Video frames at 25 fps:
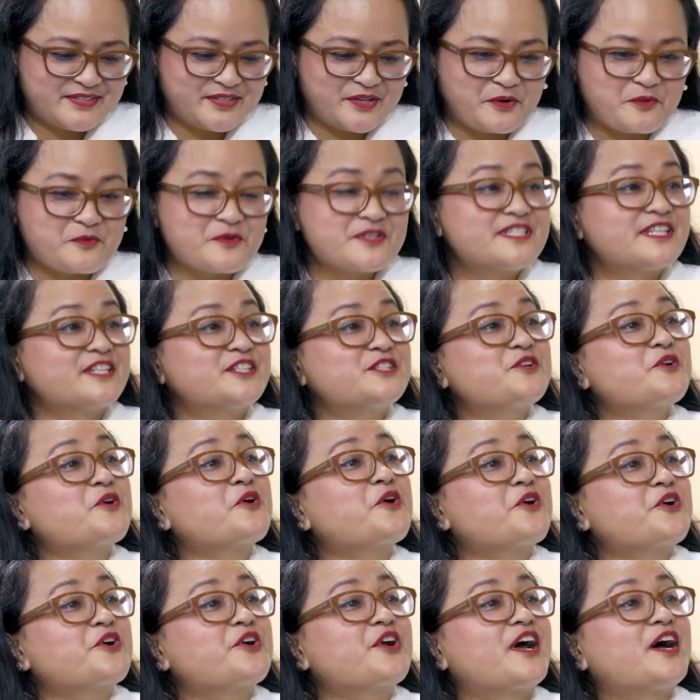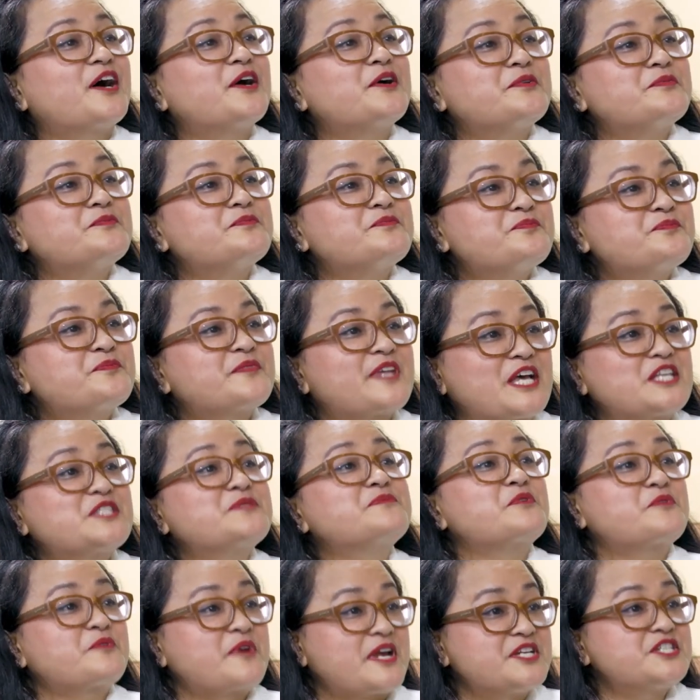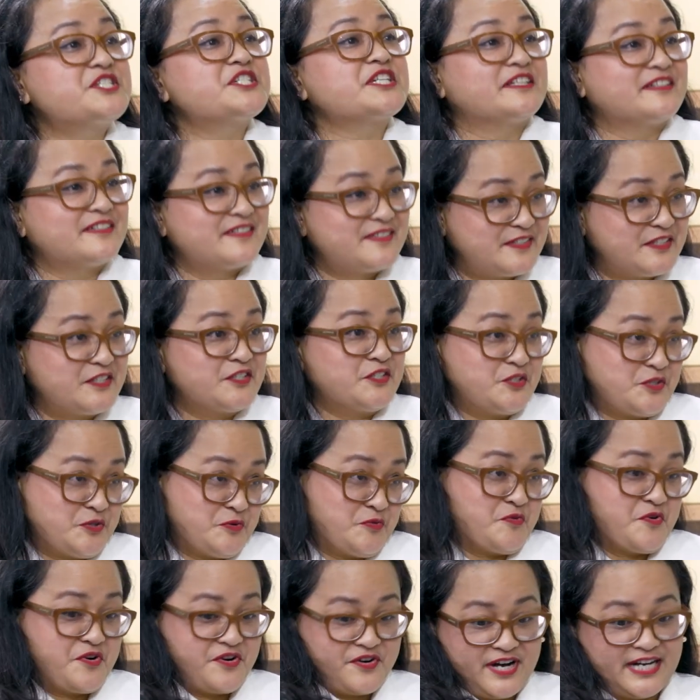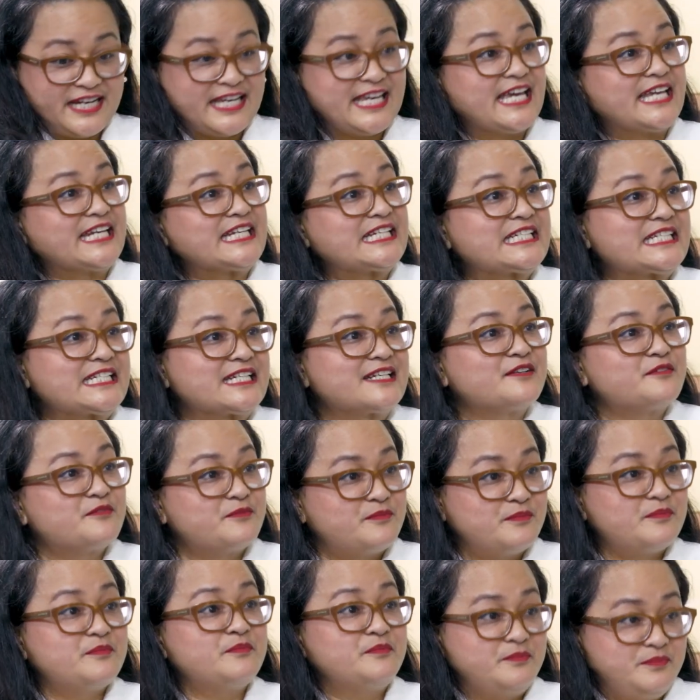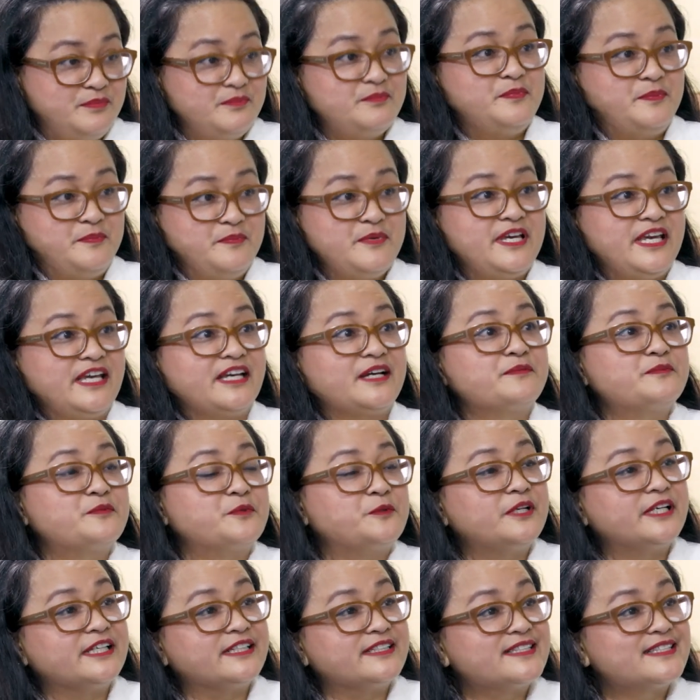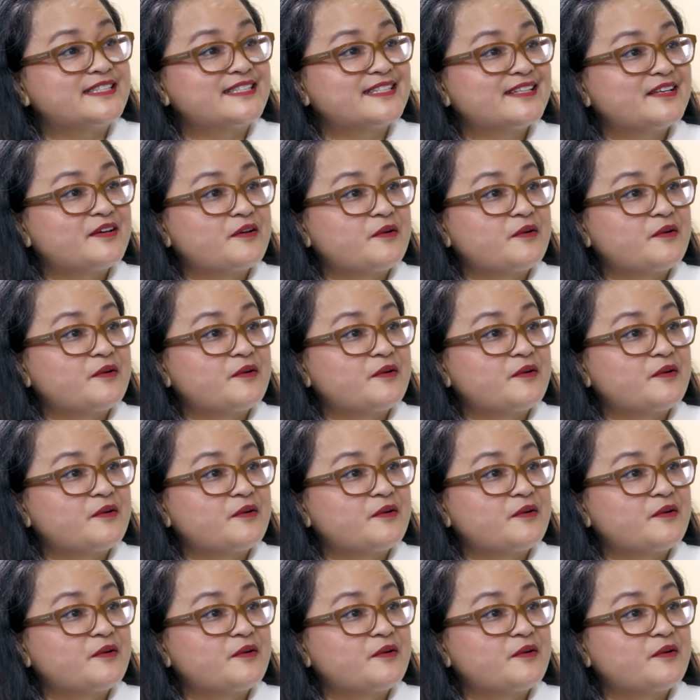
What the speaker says: So was it your aspiration since you were a kid, being a police?